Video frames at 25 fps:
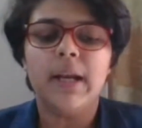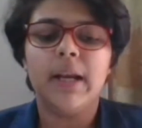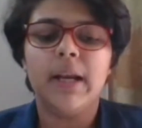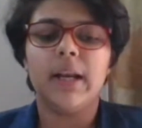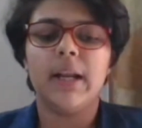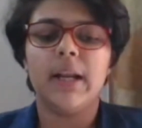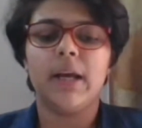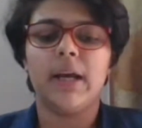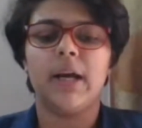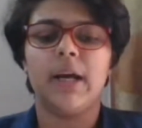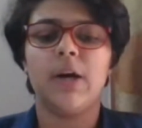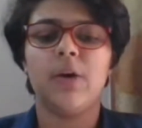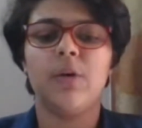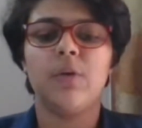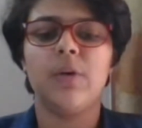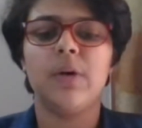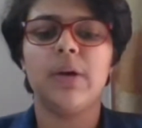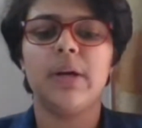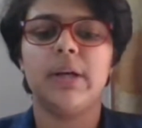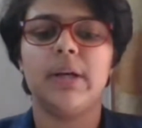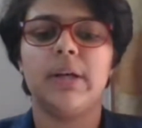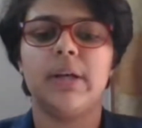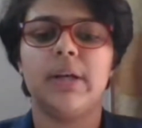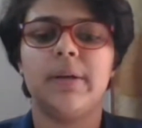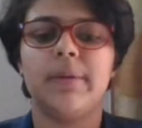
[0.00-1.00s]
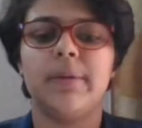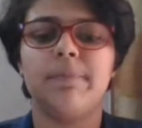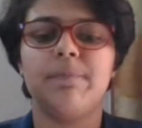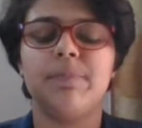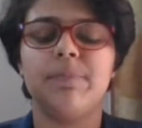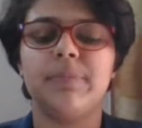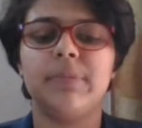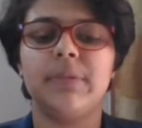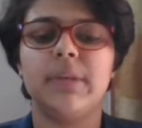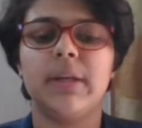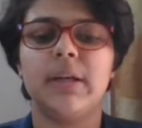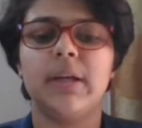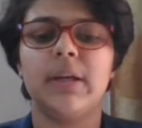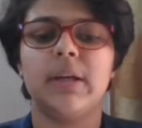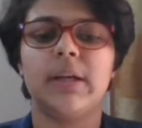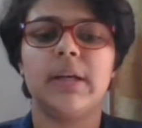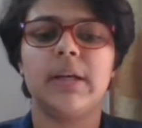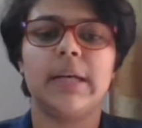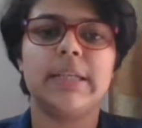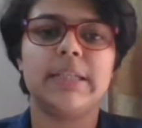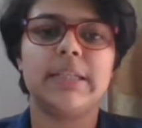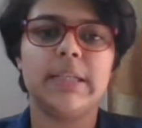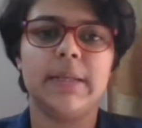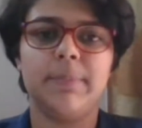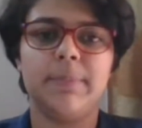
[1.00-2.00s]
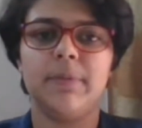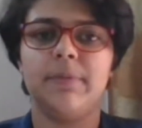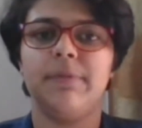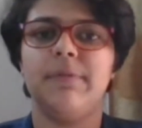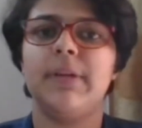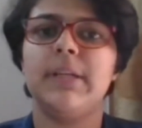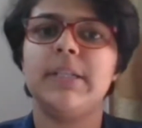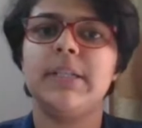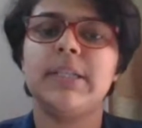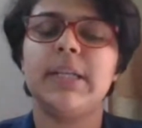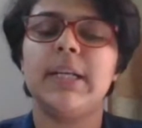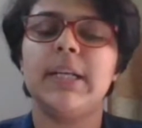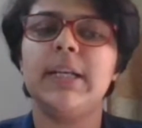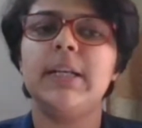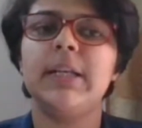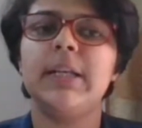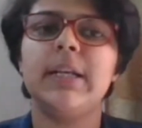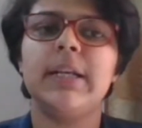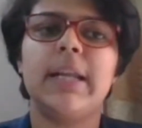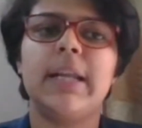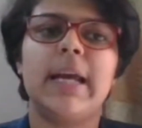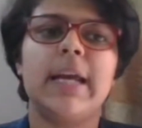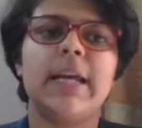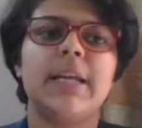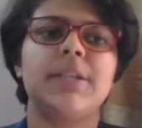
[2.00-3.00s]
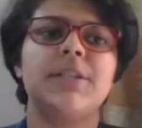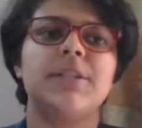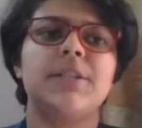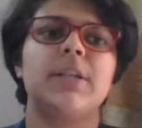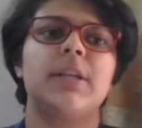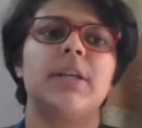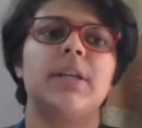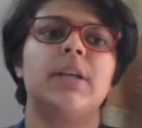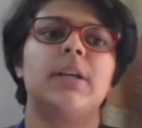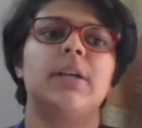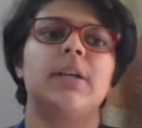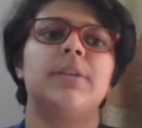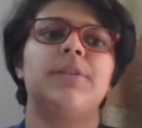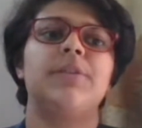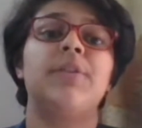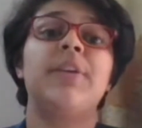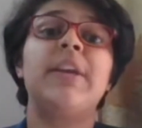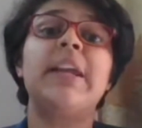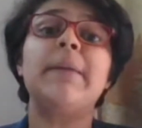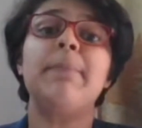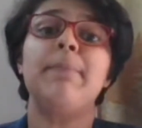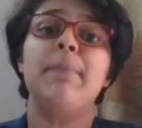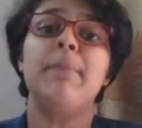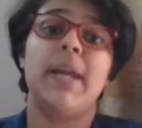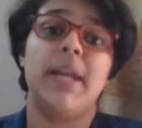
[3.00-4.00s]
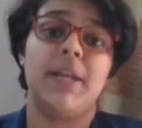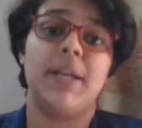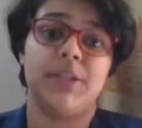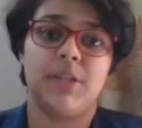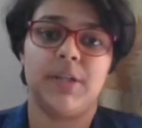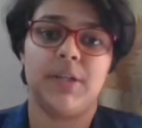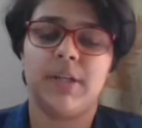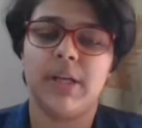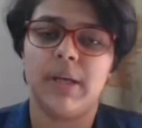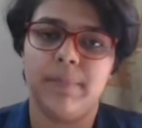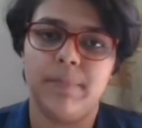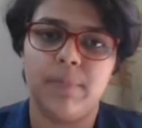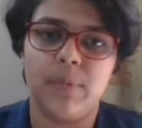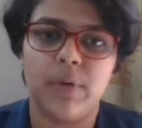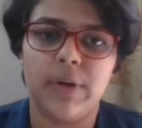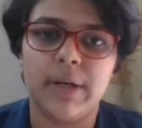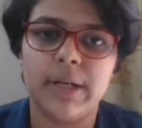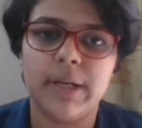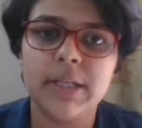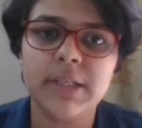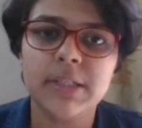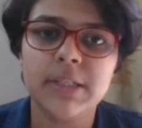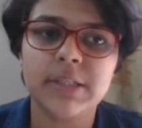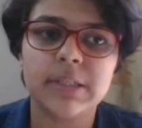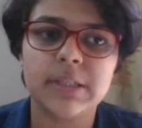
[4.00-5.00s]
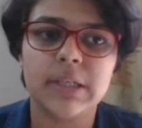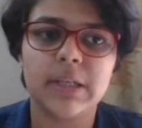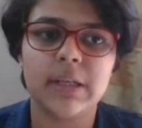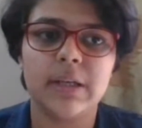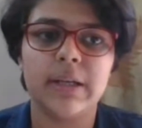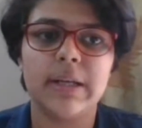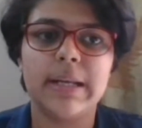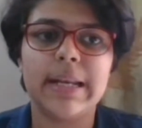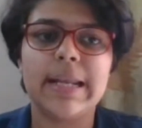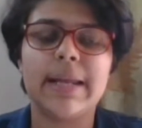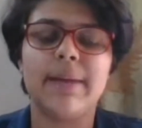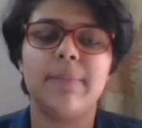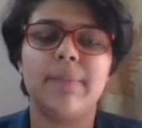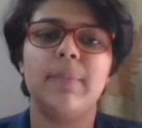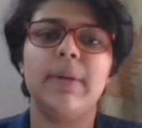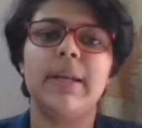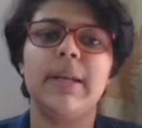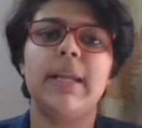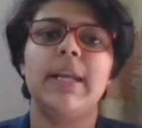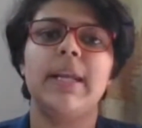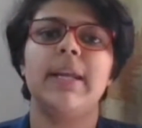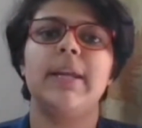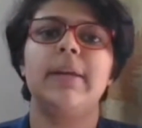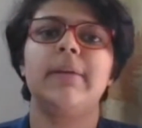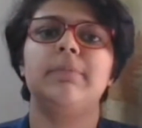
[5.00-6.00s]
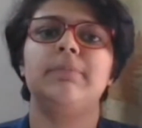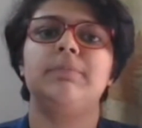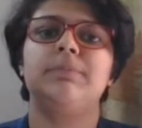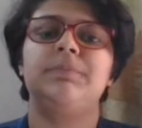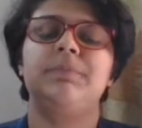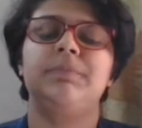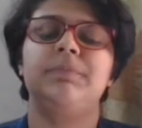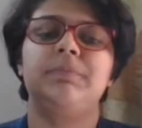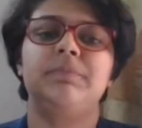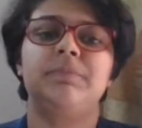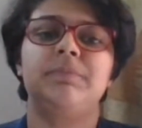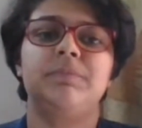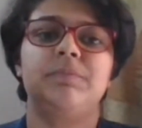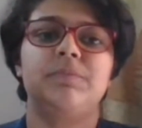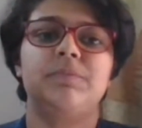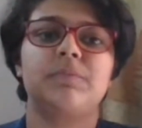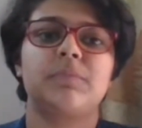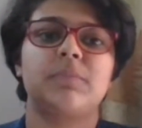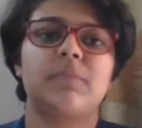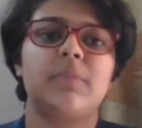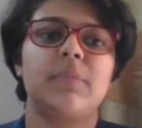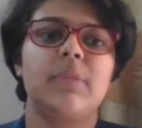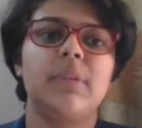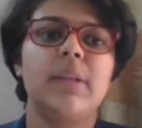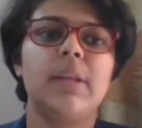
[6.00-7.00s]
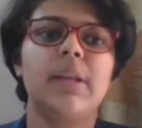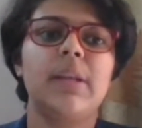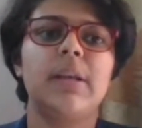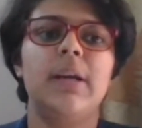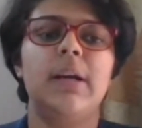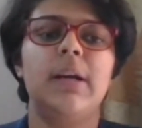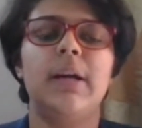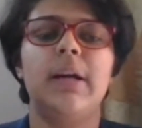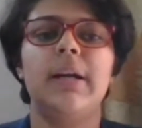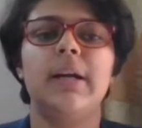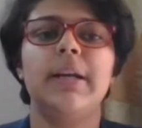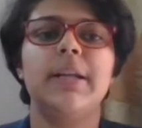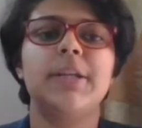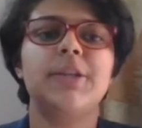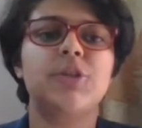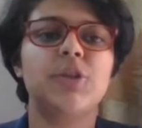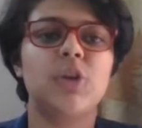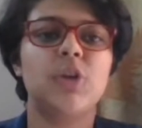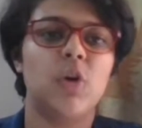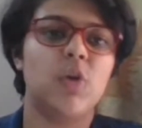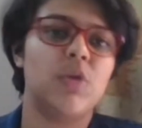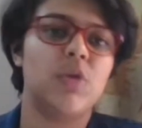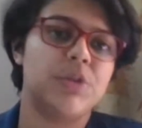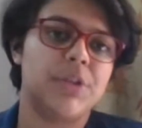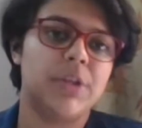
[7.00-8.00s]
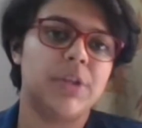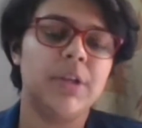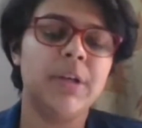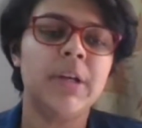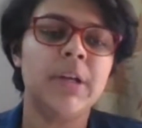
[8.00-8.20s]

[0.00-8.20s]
Now, the concept of consent, it has three major components, namely disclosure,